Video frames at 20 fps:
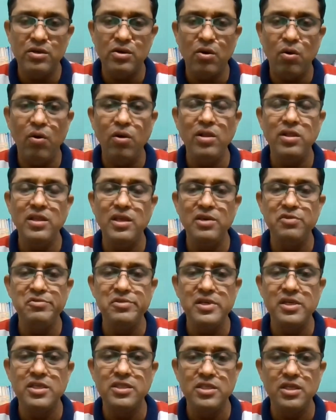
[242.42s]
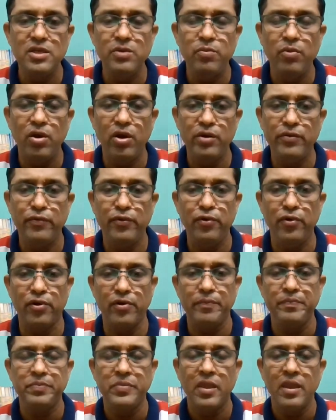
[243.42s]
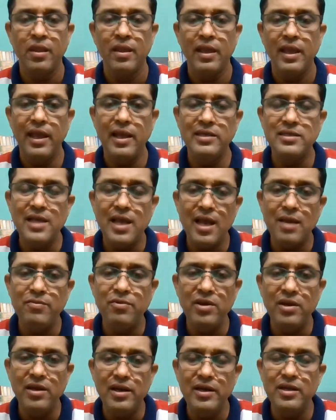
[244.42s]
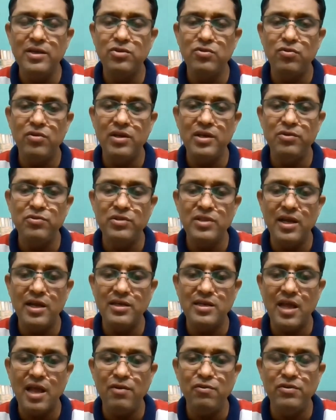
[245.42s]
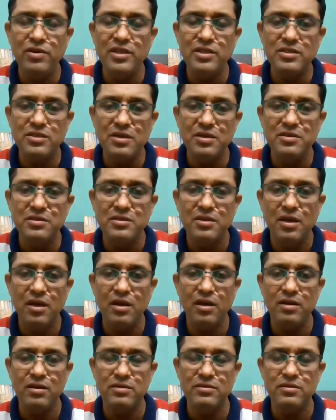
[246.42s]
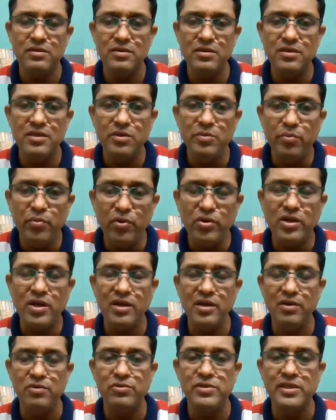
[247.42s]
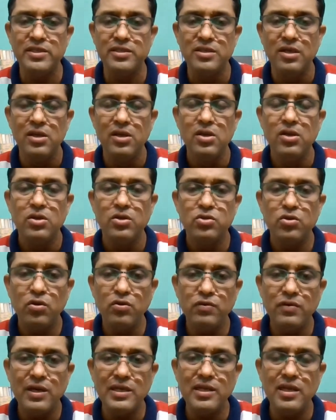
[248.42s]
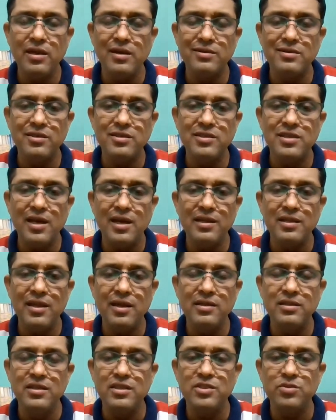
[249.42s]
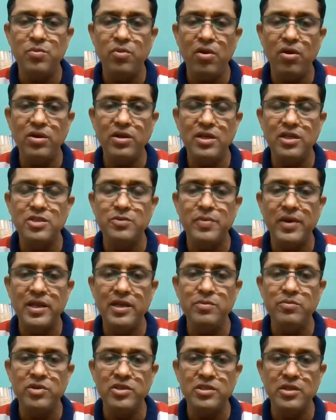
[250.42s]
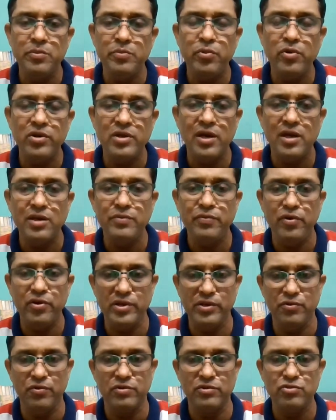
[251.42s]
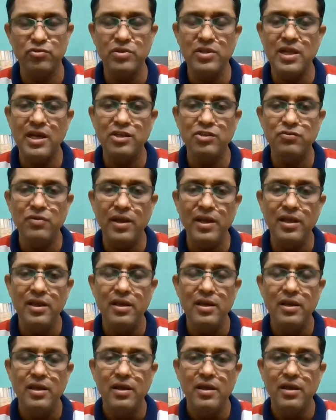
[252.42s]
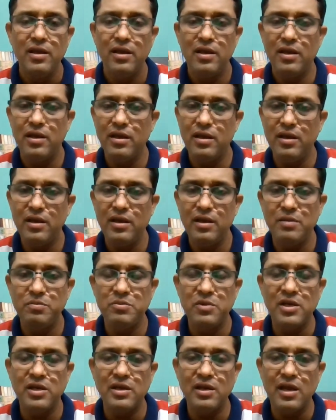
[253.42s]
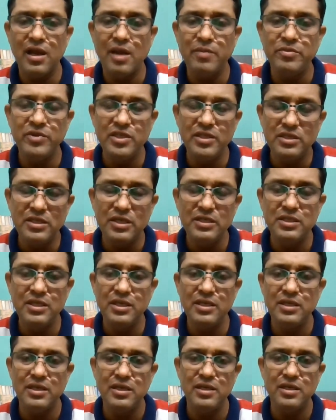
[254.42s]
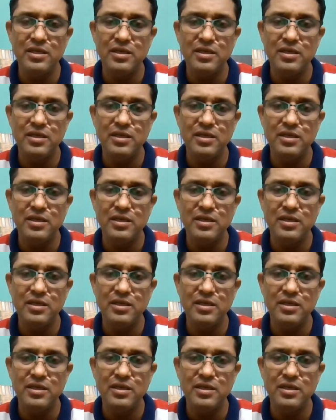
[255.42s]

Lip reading: all the units in block 4. As I have already told you that I will discuss certain important units. So what I understand that this block is very much important for you. So that's why I'm discussing